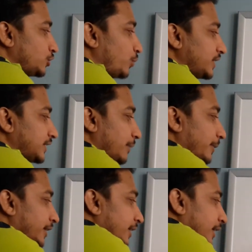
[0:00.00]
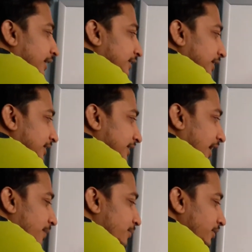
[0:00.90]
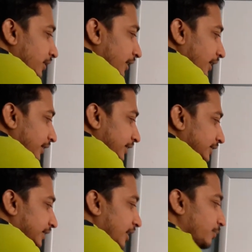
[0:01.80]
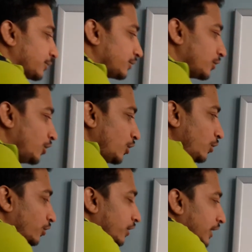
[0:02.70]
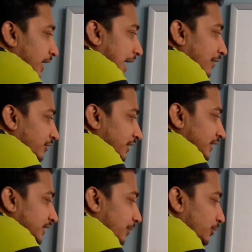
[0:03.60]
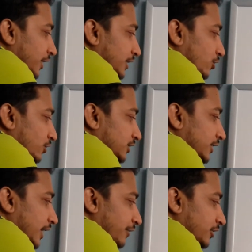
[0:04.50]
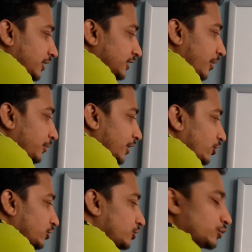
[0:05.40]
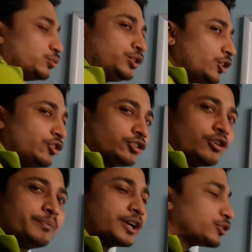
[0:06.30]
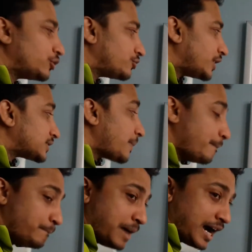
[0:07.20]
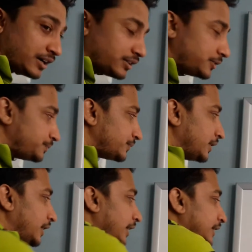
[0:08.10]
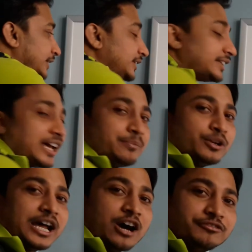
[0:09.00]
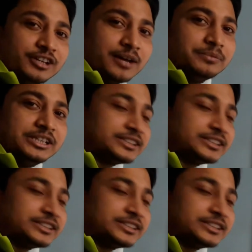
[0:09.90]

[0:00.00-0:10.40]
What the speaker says: So what's happened? This carbon and this carbon. Look, after this carbon there is oxygen. After this carbon there is oxygen. So we cannot compare and contrast. But this carbon how fill up?